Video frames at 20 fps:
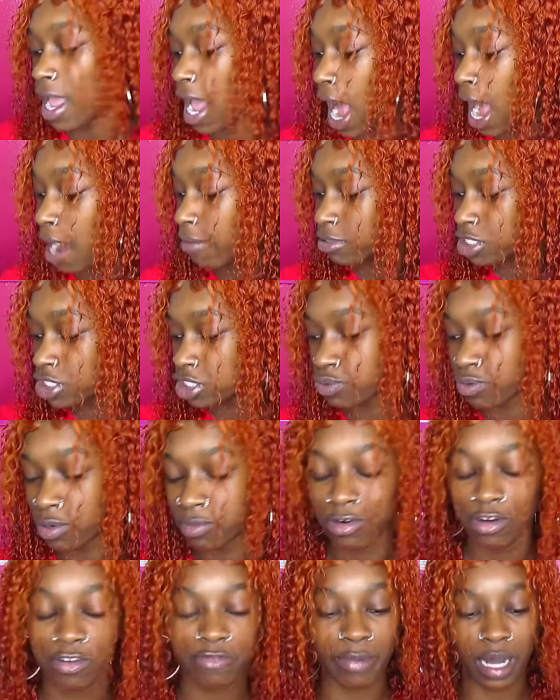I'm gonna just
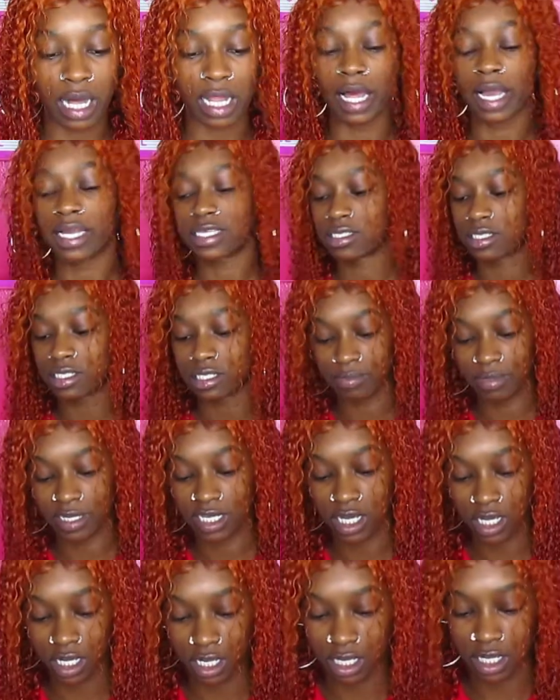remove my glasses
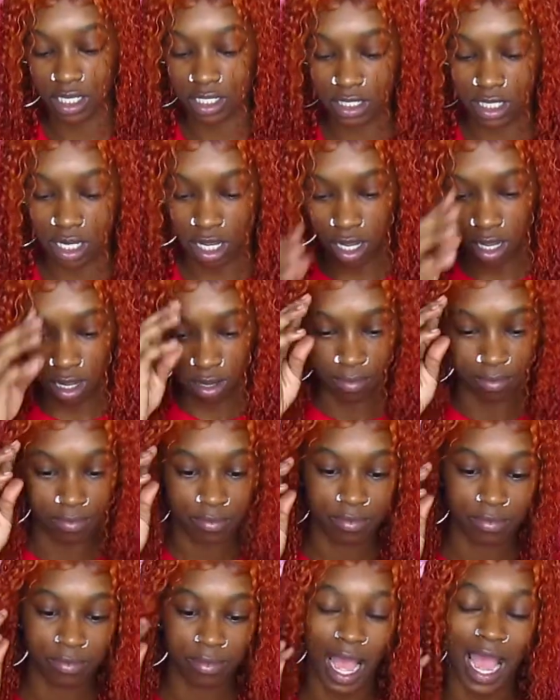because um
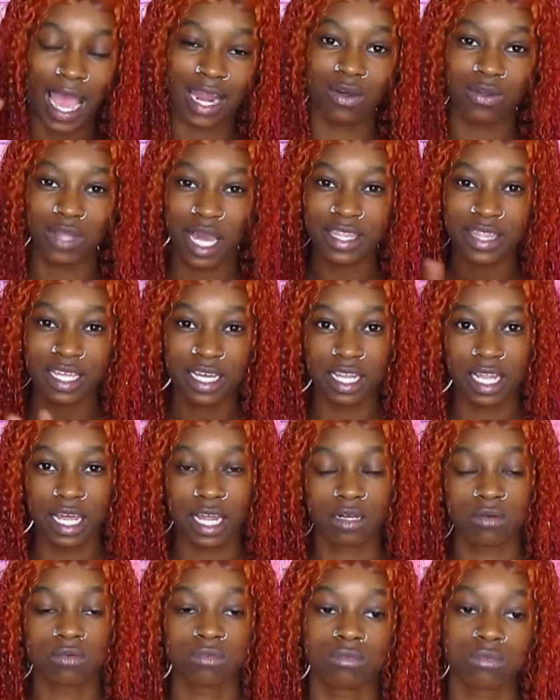I don't like the
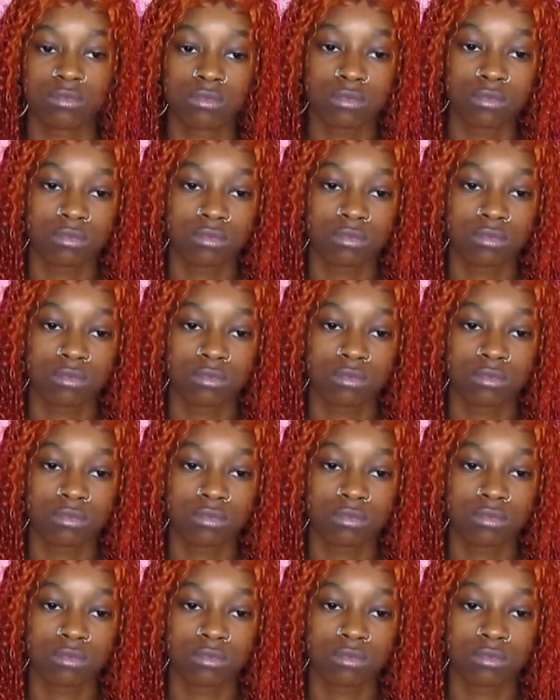glare.